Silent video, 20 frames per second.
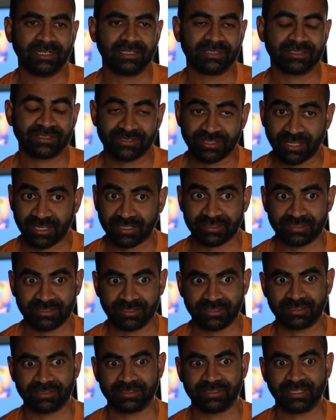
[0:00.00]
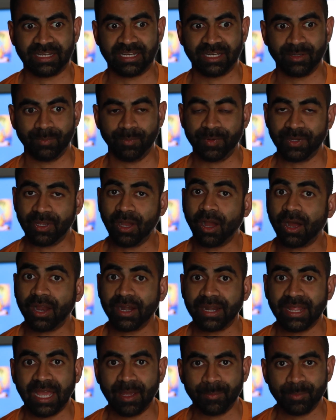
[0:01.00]
success, take it
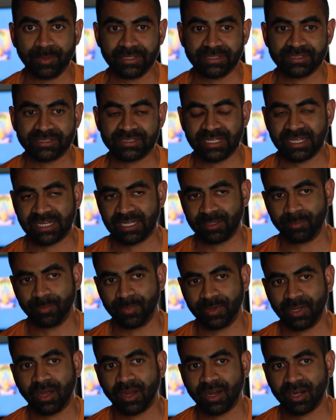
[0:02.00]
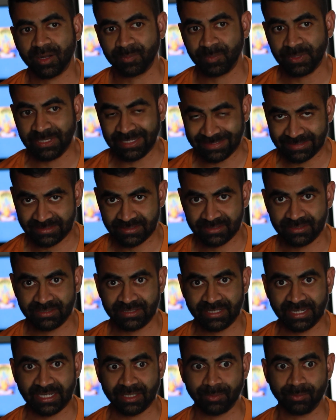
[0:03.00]
beyond happiness, take it beyond peace,
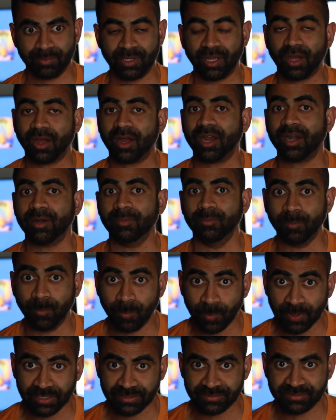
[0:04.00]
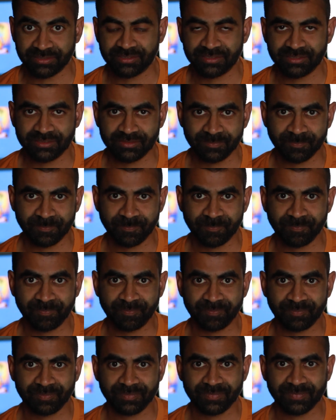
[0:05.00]
take it beyond bliss,
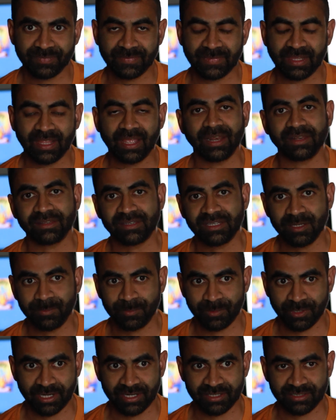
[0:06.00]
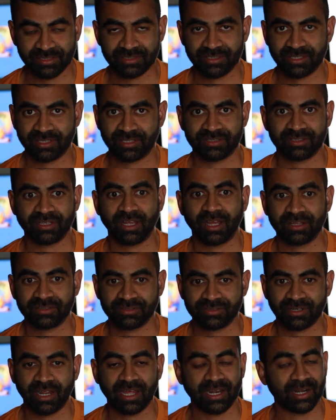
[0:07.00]
and keep your energy to
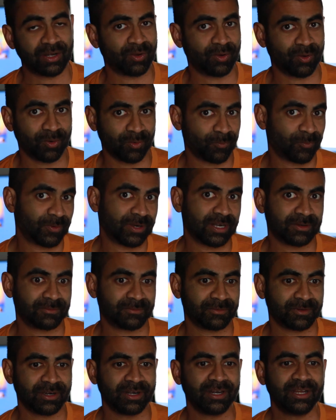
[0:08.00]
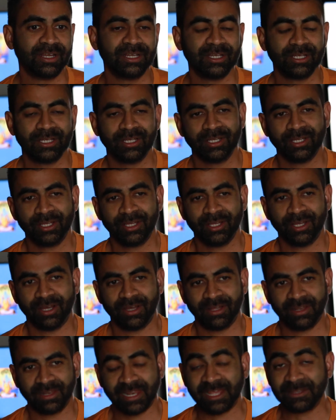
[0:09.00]
Sahasrara or whatever
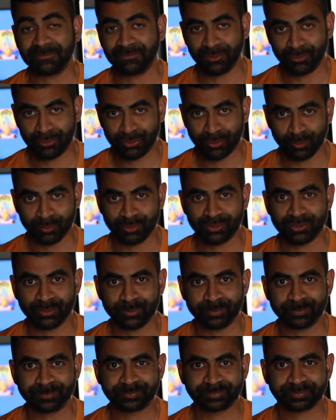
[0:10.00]
life you choose to.